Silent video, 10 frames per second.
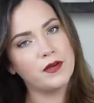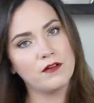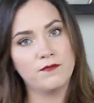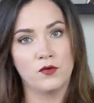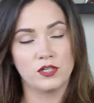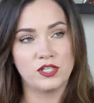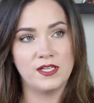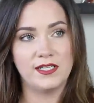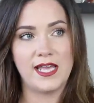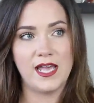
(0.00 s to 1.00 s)
But
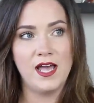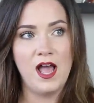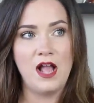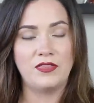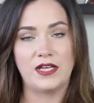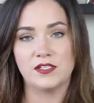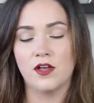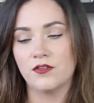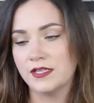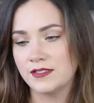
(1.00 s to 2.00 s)
unfortunately, that's
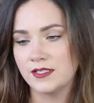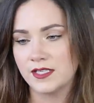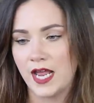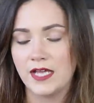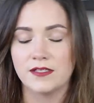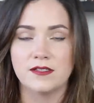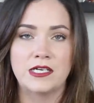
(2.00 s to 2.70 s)
all there is in this case.